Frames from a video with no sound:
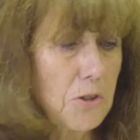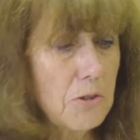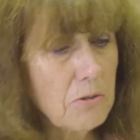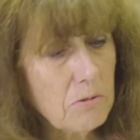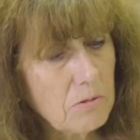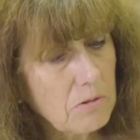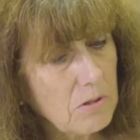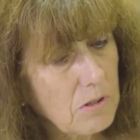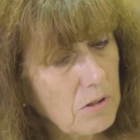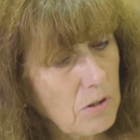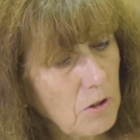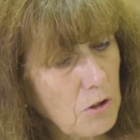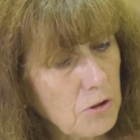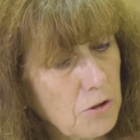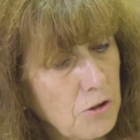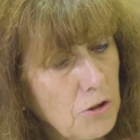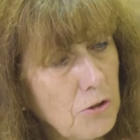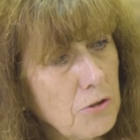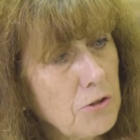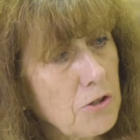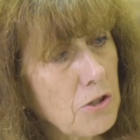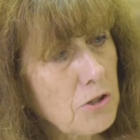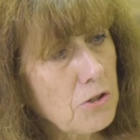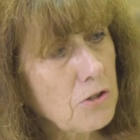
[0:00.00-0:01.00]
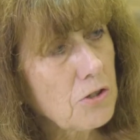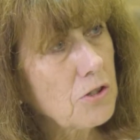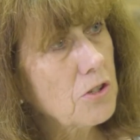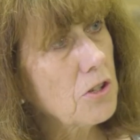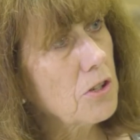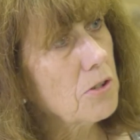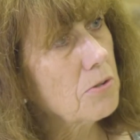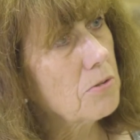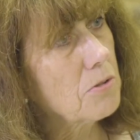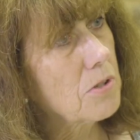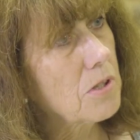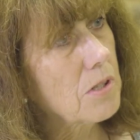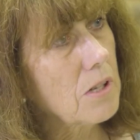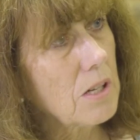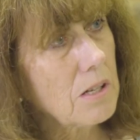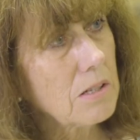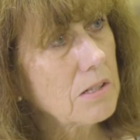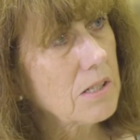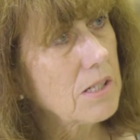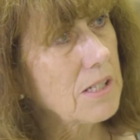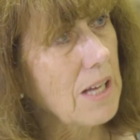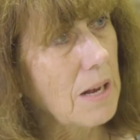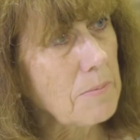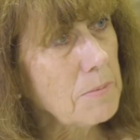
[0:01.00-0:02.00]
you just use a
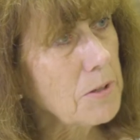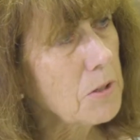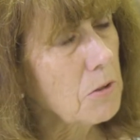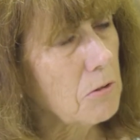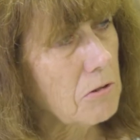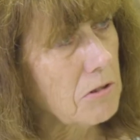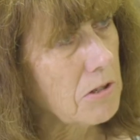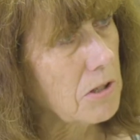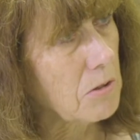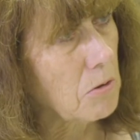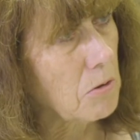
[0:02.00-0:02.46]
salmon or an